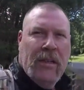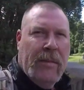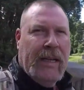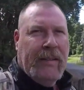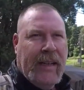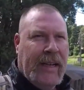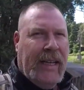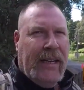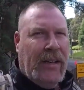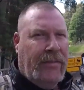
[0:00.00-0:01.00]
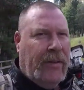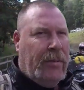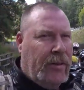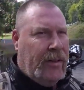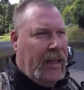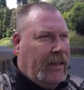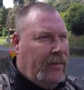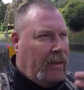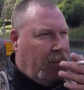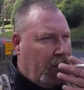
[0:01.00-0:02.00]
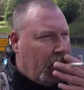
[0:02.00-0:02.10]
Amanda's going to get a coffee by the sounds of it.